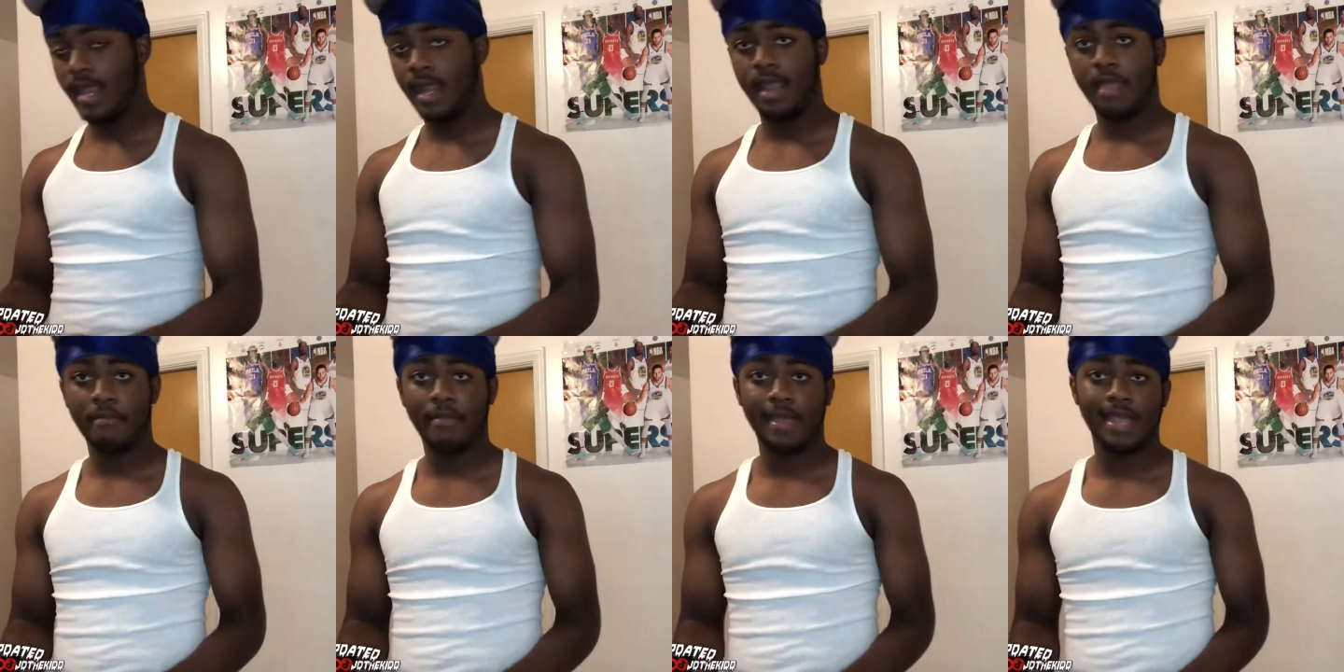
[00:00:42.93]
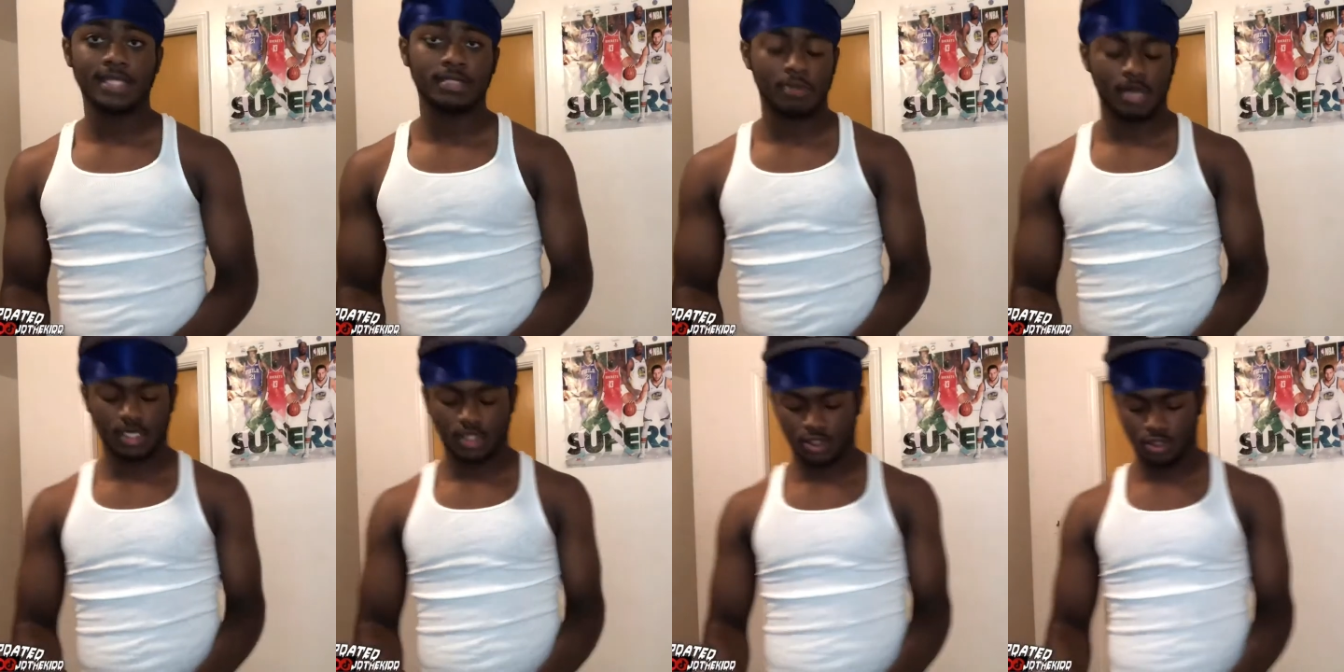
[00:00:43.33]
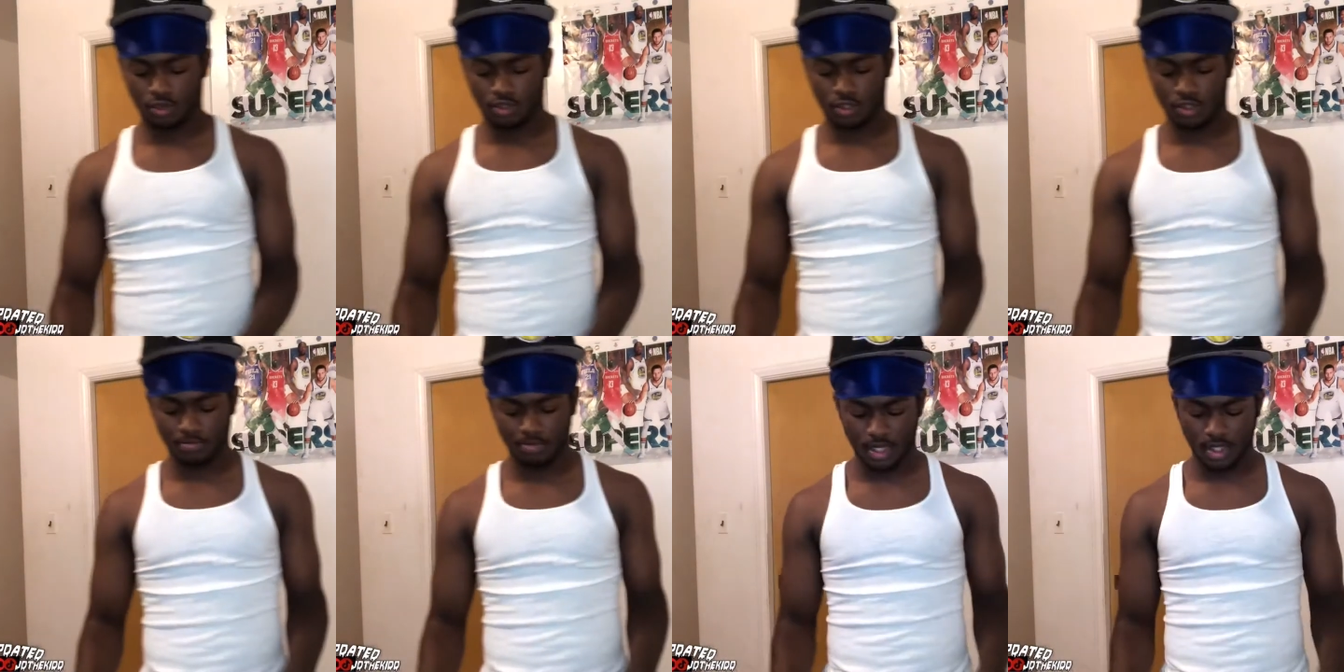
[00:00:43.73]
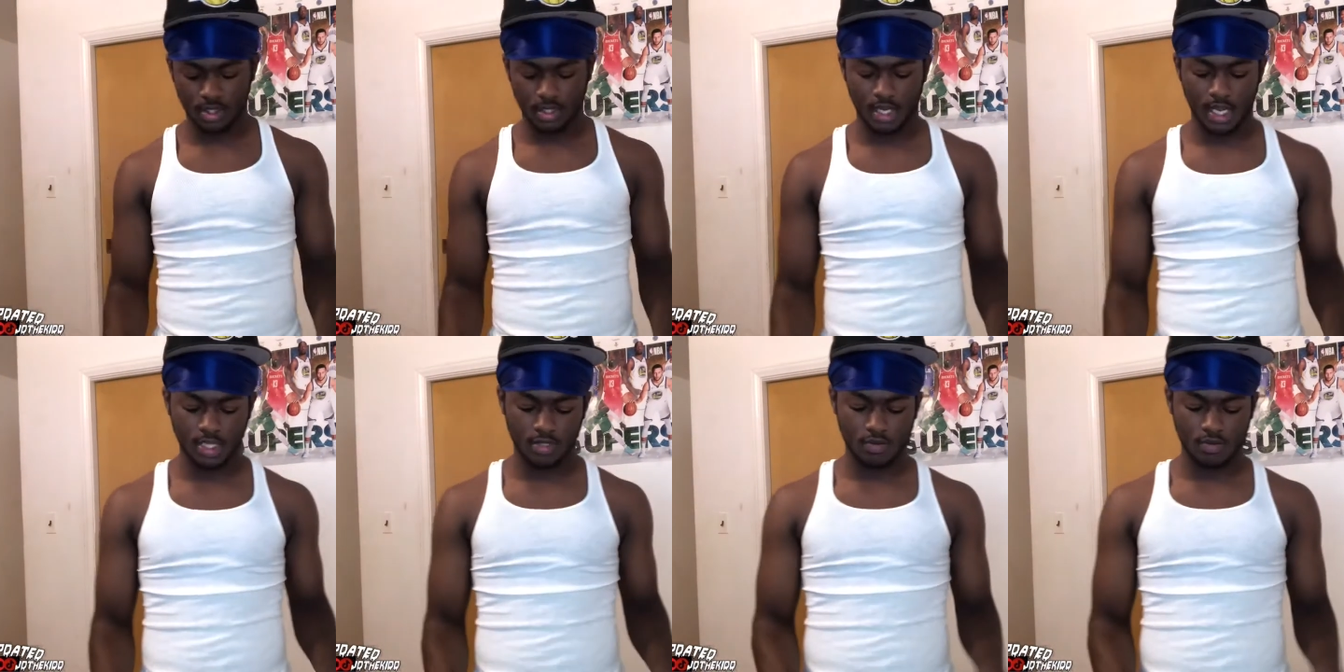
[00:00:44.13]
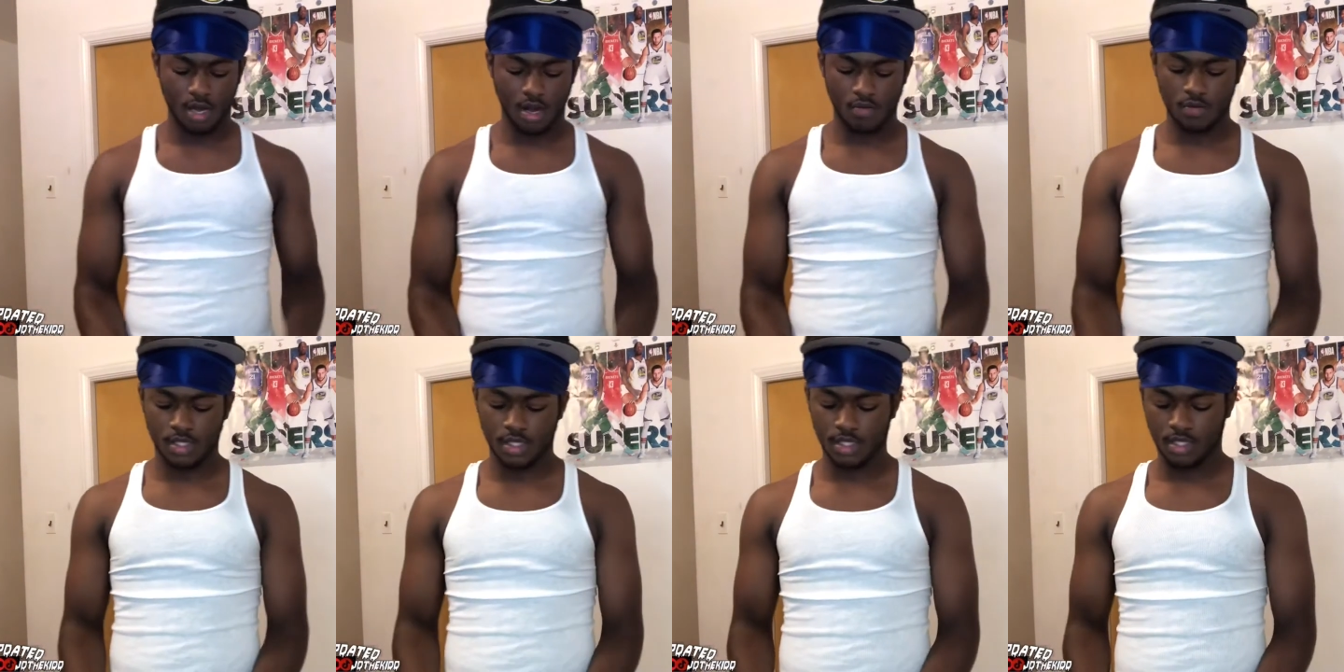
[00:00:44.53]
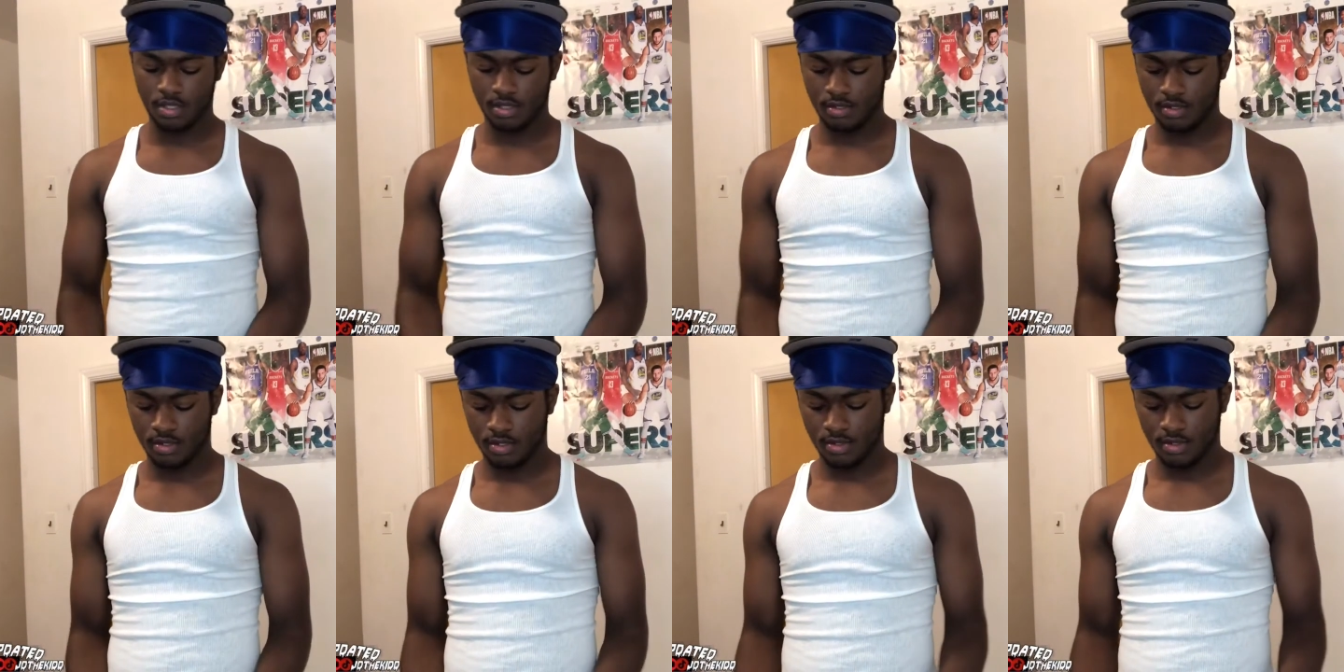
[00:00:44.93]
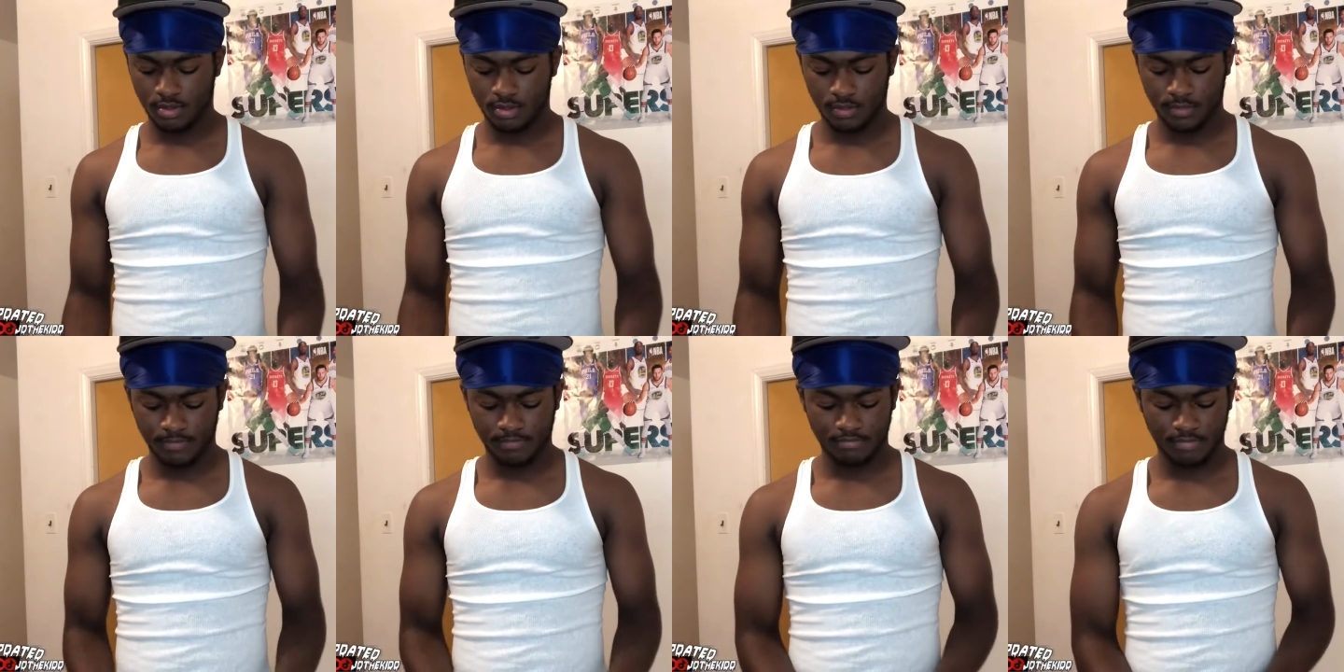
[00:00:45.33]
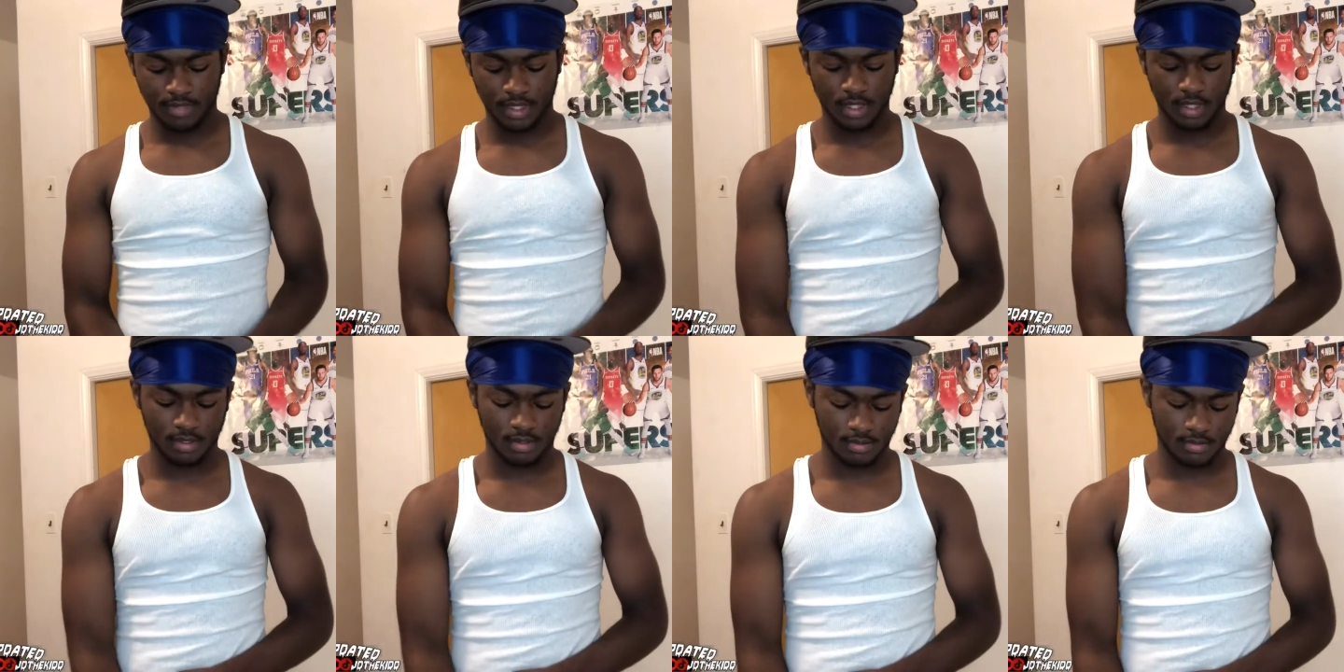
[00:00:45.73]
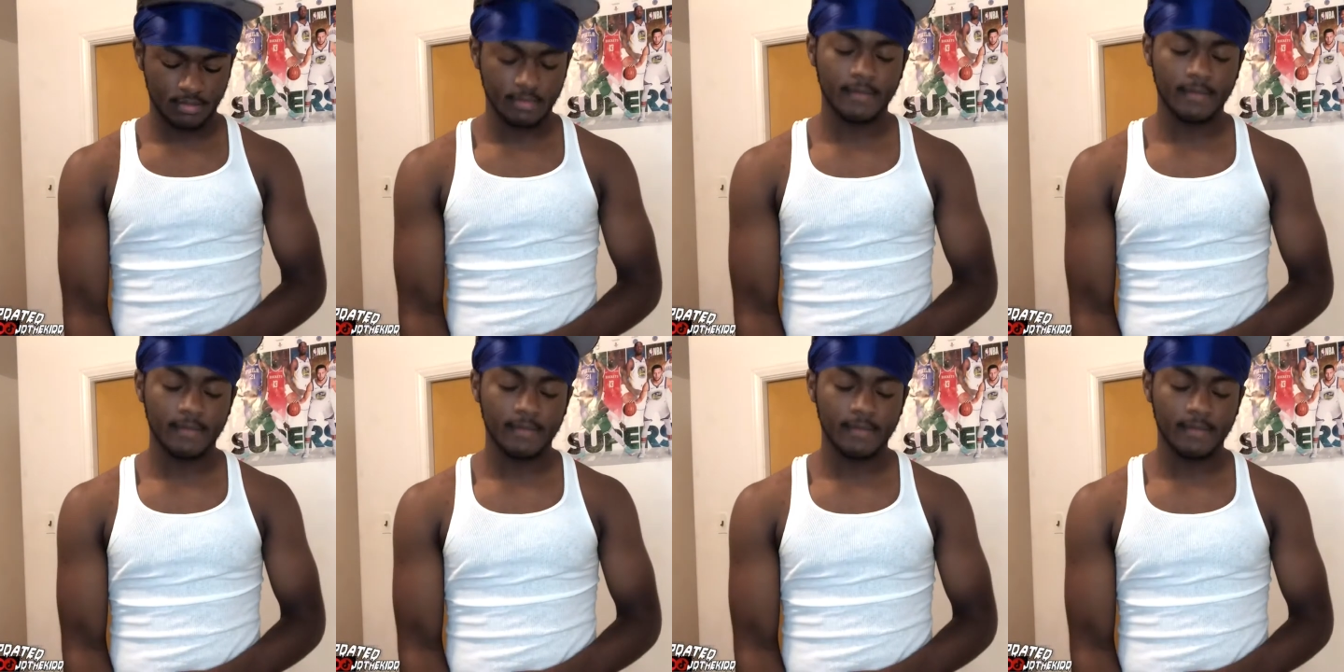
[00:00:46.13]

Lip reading: and they match my shoes, bruh. So that's what I really think.